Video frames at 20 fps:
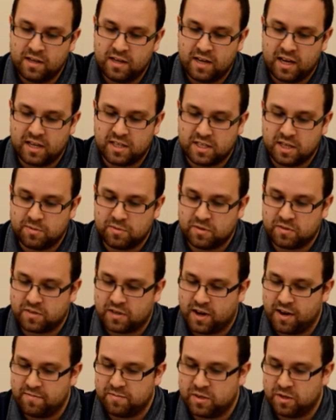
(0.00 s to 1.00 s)
In terms of
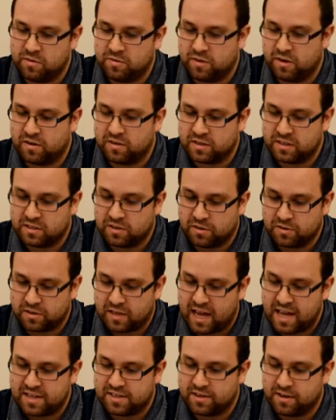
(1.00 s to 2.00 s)
time zone, got, dot
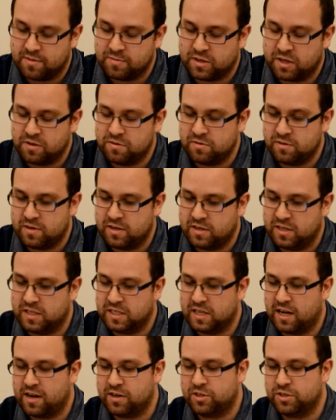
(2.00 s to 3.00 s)
get time zone, this
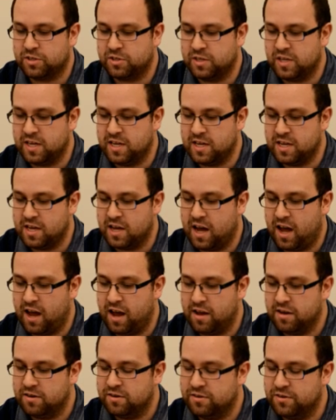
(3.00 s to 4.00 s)
is actually
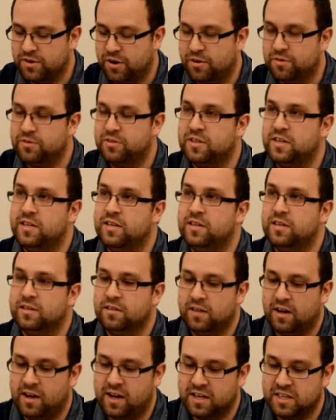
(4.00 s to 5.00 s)
uh, not the
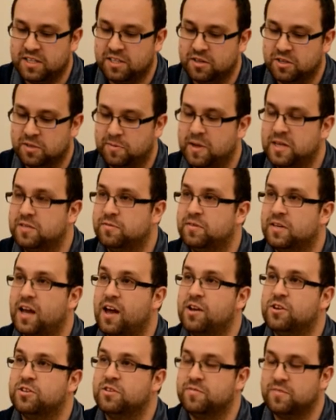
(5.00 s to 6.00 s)
ISO
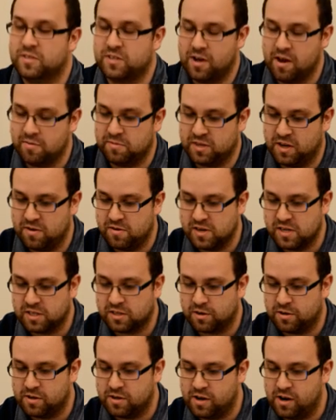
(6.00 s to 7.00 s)
specification of a time zone. It's
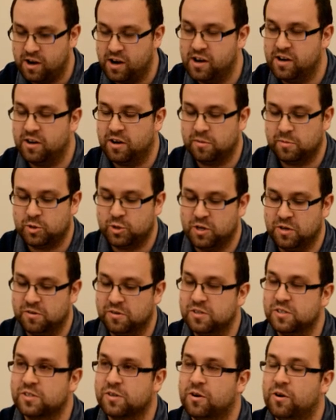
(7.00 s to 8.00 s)
got an arbitrary
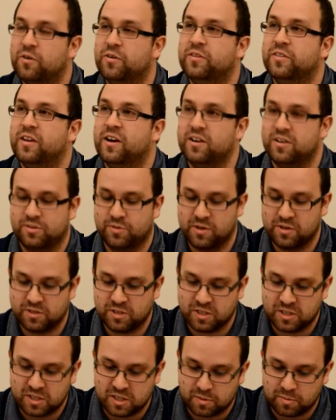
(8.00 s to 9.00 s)
underscore in there as well,
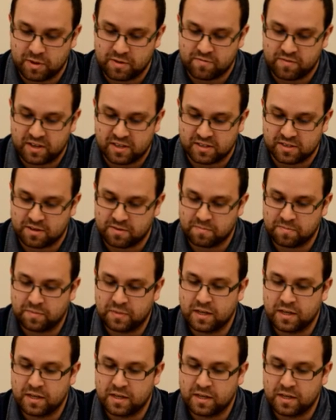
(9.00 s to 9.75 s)
just to split things up.